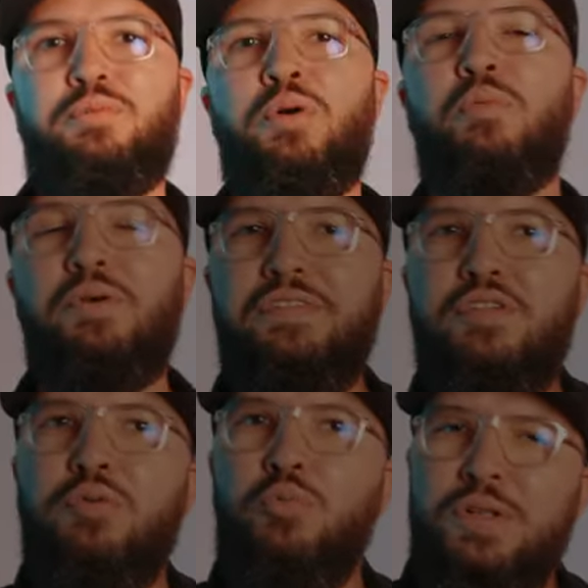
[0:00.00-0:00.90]
What's
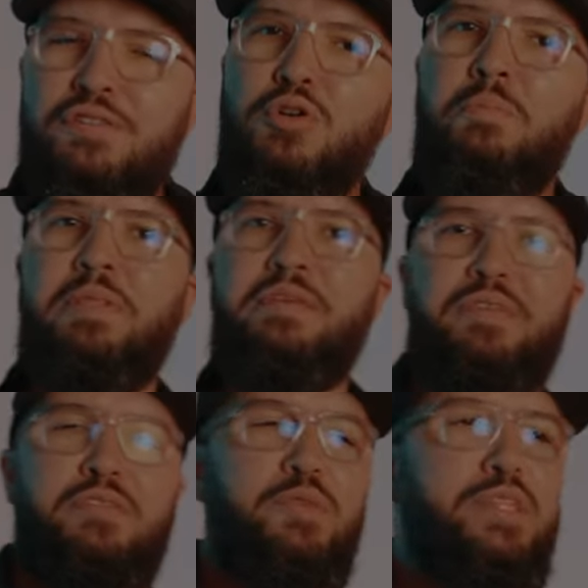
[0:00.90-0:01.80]
what's
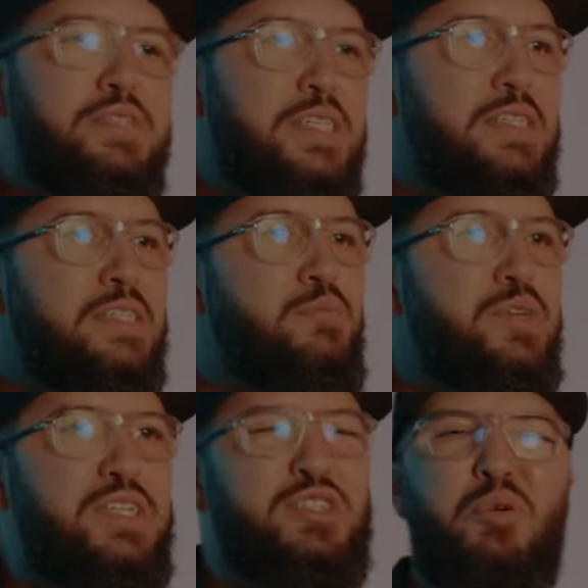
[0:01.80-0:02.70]
oblivious? When you say
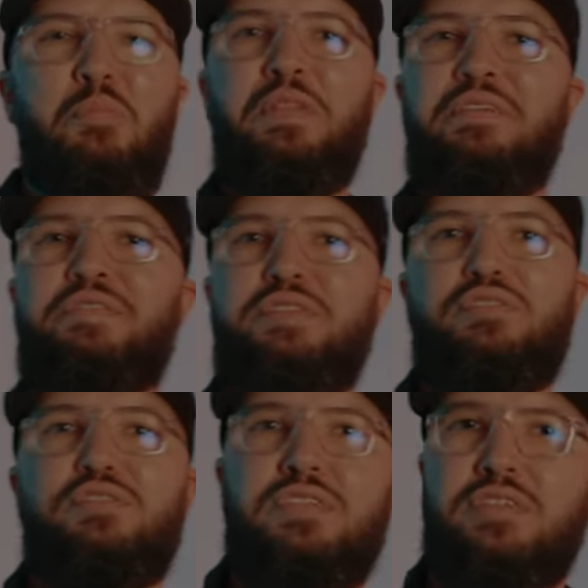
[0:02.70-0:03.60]
someone it's oblivious
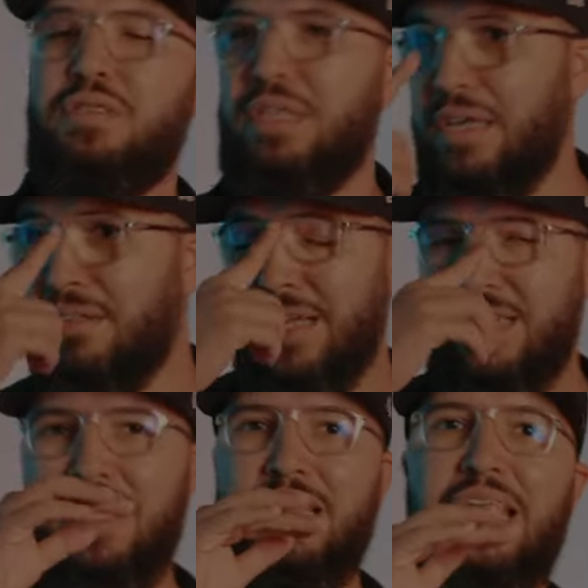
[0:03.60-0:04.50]
to such a thing, it's
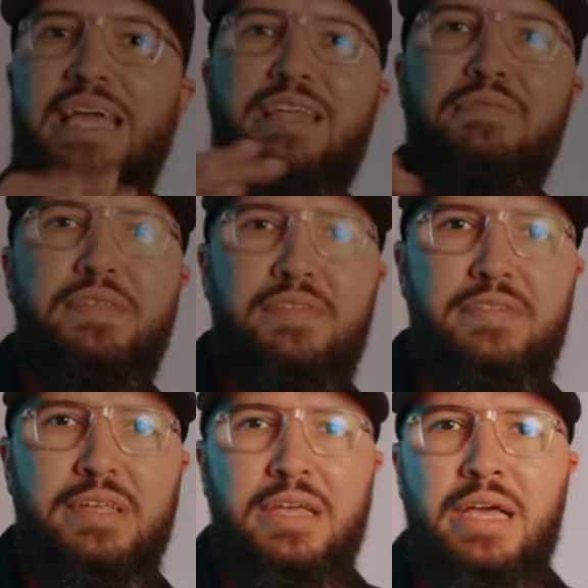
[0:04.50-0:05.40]
like they can't even
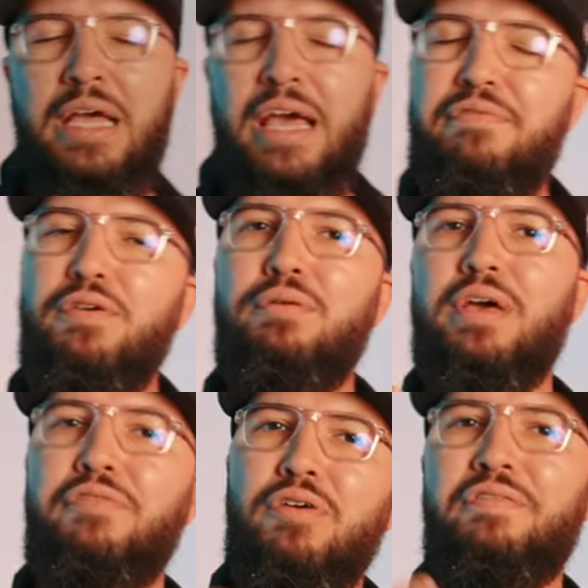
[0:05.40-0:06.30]
see. Have you
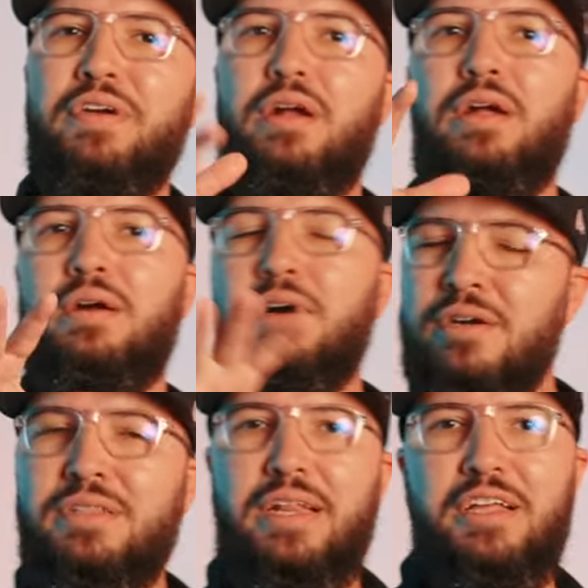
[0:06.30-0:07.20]
have you ever
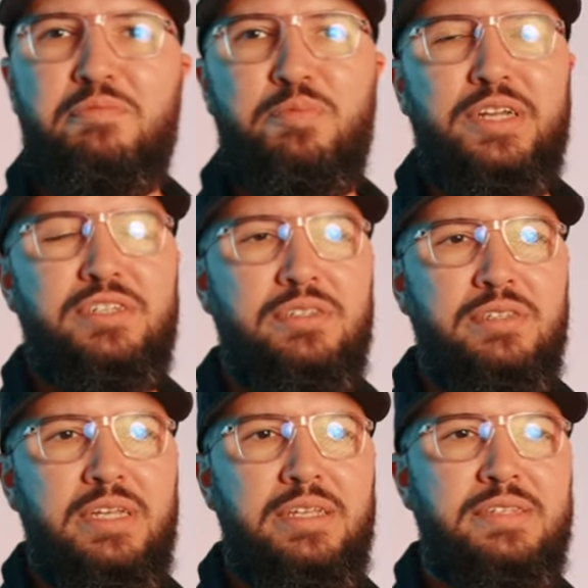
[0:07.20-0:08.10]
heard that
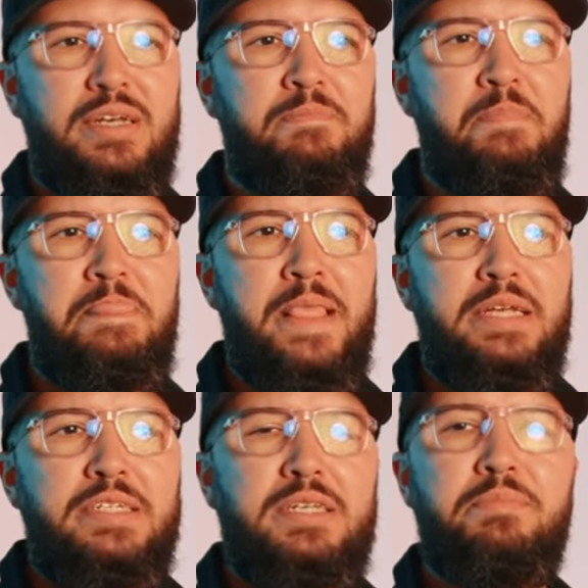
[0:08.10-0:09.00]
expression? Is um,
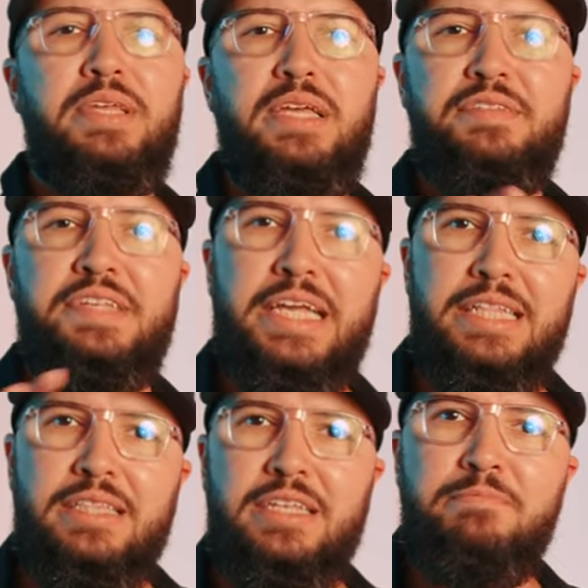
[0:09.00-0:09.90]
something is
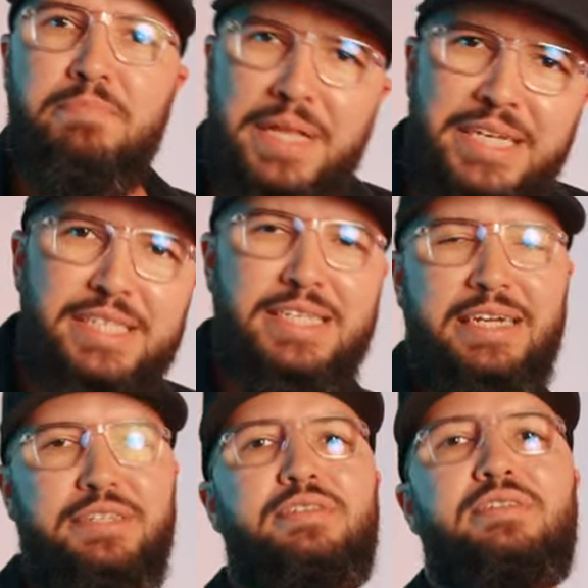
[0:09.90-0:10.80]
hidden in plain
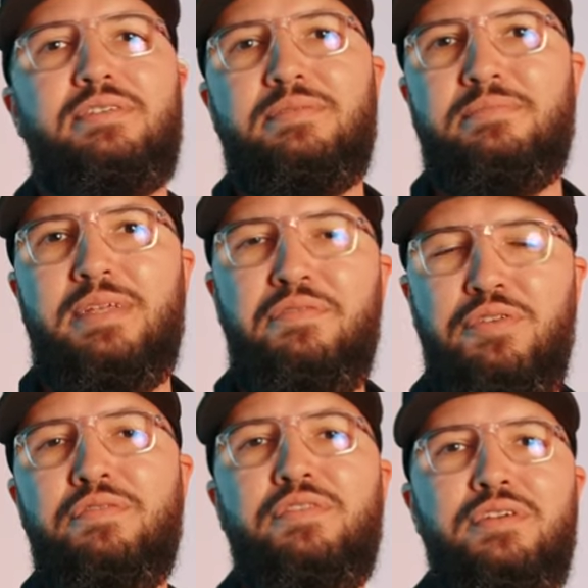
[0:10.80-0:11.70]
sight? Have
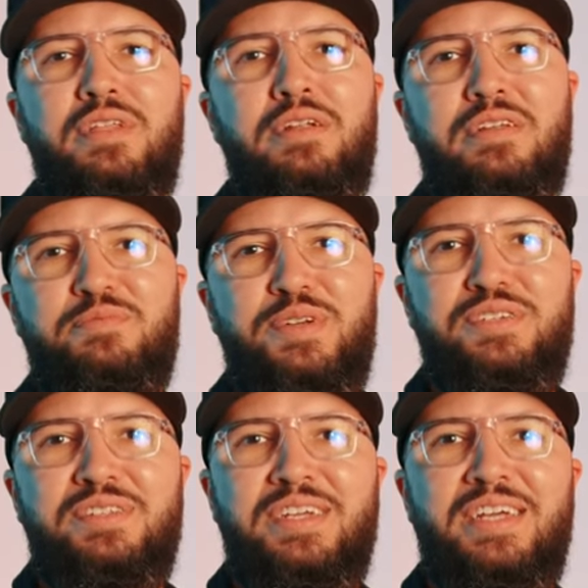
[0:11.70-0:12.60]
you ever heard that expression?